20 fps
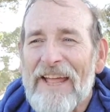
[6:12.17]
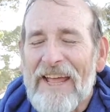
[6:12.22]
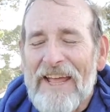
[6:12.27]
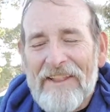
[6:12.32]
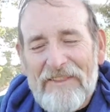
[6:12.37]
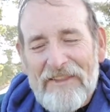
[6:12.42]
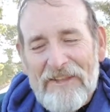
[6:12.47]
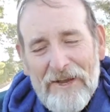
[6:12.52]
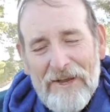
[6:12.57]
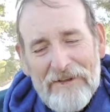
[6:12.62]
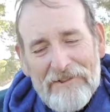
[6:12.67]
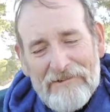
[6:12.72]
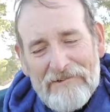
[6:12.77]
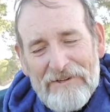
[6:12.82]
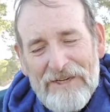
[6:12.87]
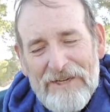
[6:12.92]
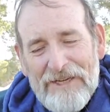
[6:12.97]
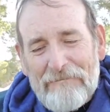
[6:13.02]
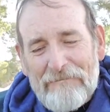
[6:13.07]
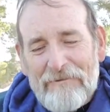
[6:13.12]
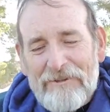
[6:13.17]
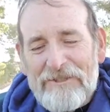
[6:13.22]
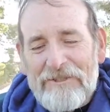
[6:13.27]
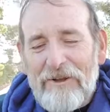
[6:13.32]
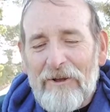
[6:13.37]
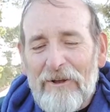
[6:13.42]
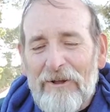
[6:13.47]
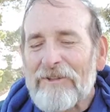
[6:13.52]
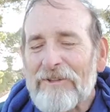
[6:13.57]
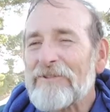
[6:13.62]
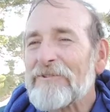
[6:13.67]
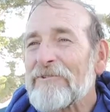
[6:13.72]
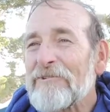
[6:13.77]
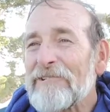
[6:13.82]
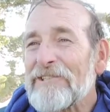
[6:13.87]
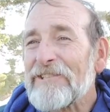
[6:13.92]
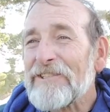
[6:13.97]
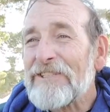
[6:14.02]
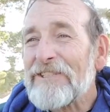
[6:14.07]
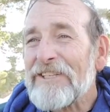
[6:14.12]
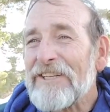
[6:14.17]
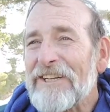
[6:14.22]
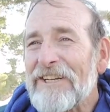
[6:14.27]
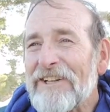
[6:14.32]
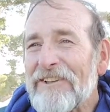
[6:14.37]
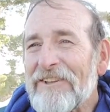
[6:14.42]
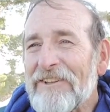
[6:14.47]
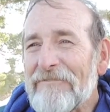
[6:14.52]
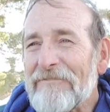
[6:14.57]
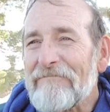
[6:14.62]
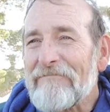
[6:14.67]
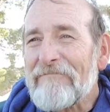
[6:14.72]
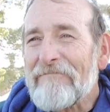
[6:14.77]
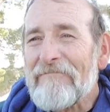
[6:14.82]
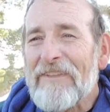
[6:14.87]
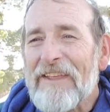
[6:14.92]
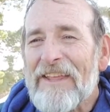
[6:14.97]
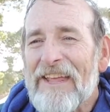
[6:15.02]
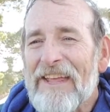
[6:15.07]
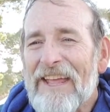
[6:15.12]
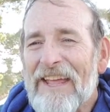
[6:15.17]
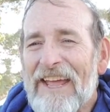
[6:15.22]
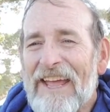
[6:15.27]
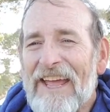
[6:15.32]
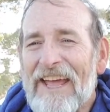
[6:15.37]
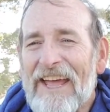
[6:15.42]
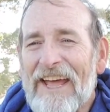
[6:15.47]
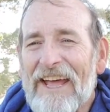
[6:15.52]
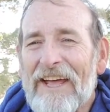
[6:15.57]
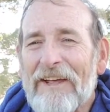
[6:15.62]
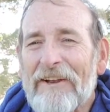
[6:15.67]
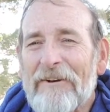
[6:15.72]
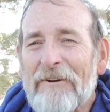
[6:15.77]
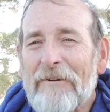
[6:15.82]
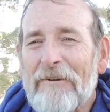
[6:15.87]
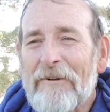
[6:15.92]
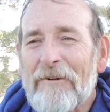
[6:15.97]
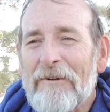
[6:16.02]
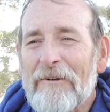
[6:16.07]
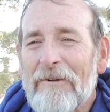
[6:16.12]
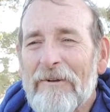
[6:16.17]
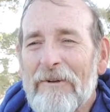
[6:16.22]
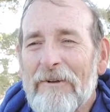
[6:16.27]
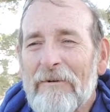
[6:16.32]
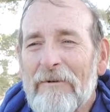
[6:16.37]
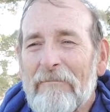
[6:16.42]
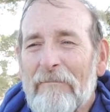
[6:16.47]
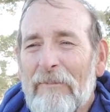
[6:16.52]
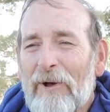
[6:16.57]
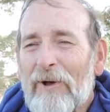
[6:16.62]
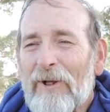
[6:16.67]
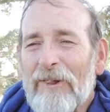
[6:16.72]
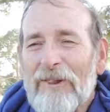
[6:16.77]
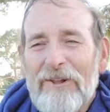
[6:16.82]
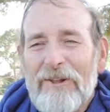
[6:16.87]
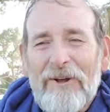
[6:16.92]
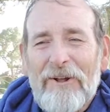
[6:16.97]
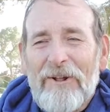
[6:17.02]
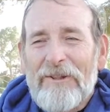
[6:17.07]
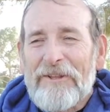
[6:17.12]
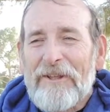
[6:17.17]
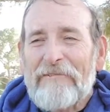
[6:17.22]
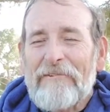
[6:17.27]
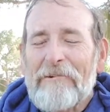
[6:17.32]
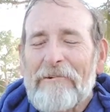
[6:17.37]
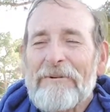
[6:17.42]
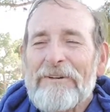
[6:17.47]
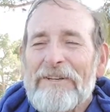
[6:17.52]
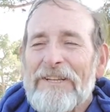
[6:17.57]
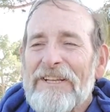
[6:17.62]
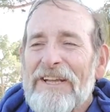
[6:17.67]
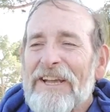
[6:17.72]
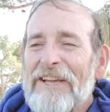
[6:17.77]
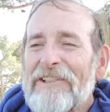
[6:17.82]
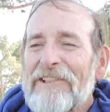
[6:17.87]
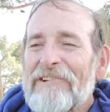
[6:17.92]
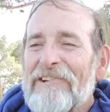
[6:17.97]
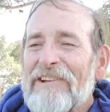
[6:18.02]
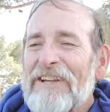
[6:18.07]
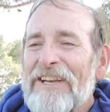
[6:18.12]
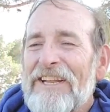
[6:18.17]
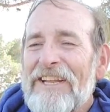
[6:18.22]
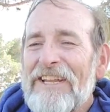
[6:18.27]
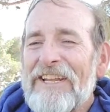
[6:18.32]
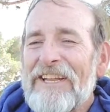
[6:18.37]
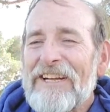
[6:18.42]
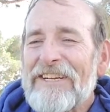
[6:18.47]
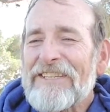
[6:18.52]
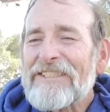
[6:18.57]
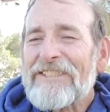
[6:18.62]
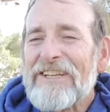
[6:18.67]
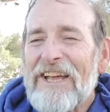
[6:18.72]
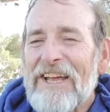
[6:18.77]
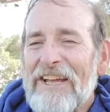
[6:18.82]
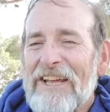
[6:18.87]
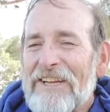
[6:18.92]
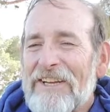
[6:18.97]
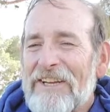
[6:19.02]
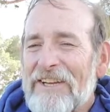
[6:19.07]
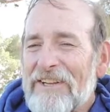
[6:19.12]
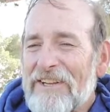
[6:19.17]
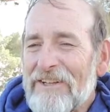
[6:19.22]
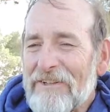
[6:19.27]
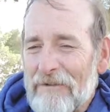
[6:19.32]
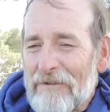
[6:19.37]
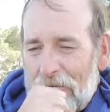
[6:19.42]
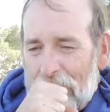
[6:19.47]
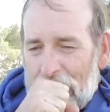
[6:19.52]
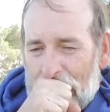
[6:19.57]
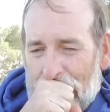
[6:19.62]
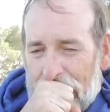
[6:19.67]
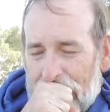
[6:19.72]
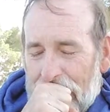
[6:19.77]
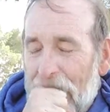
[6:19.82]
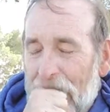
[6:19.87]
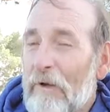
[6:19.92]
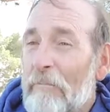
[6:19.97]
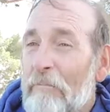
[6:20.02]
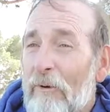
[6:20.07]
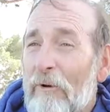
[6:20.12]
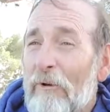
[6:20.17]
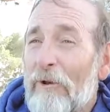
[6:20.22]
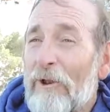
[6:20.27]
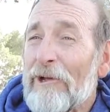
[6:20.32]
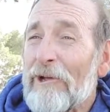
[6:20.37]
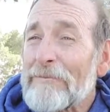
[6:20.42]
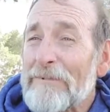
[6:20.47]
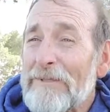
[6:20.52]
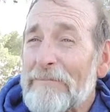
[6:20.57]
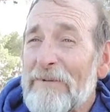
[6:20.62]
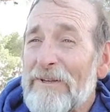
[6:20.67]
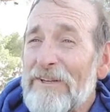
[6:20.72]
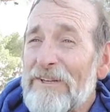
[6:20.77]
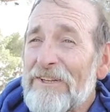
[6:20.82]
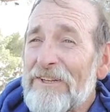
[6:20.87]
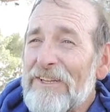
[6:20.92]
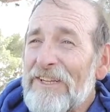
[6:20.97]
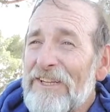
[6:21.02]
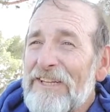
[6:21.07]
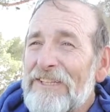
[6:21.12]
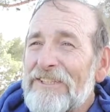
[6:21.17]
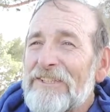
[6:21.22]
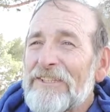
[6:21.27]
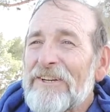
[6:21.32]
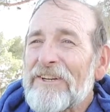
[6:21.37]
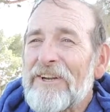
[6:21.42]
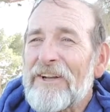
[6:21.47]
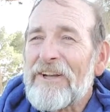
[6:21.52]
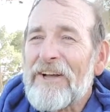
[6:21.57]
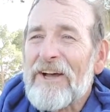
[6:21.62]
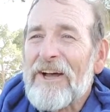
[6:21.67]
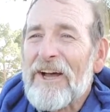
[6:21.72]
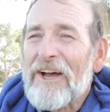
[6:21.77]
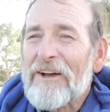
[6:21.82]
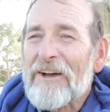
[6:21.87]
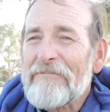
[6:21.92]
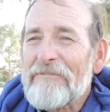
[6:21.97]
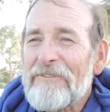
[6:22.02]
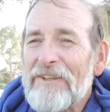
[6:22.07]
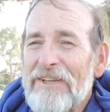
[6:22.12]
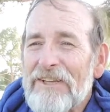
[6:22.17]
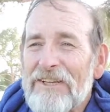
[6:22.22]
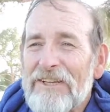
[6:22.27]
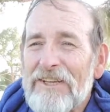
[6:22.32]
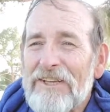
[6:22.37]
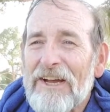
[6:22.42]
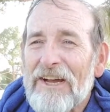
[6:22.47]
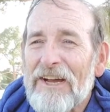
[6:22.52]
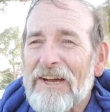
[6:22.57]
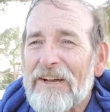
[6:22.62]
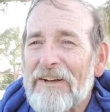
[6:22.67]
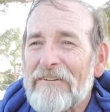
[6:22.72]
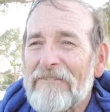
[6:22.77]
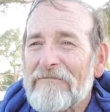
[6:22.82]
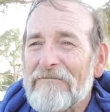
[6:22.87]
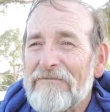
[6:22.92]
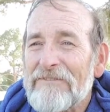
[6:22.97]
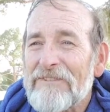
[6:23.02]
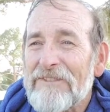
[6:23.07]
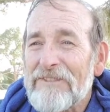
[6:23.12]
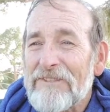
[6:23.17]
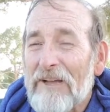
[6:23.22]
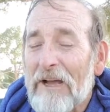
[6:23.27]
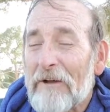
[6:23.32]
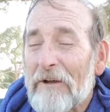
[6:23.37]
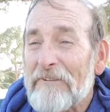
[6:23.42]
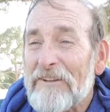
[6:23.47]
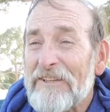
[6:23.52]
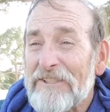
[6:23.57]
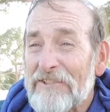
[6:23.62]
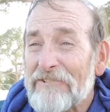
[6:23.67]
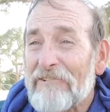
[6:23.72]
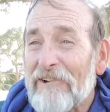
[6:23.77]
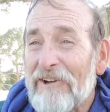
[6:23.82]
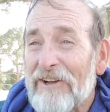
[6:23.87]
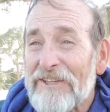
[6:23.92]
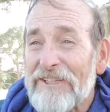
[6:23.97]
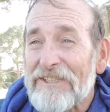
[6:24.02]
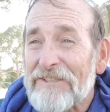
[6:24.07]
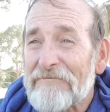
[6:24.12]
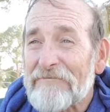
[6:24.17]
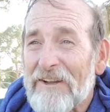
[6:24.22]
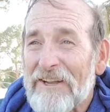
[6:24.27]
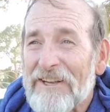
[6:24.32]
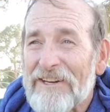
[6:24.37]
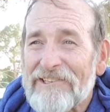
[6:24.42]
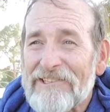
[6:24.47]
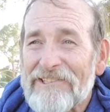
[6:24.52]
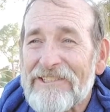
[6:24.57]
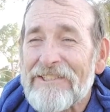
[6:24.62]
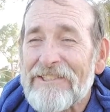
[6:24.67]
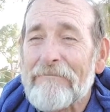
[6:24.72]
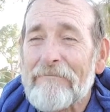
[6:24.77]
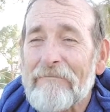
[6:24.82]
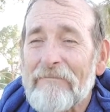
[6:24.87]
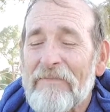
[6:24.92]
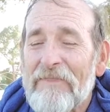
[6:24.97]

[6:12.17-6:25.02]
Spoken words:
And the other team was all sword and shield. And Paul called everyone together, and he assigned a polearmsman to each of his strongest fighters.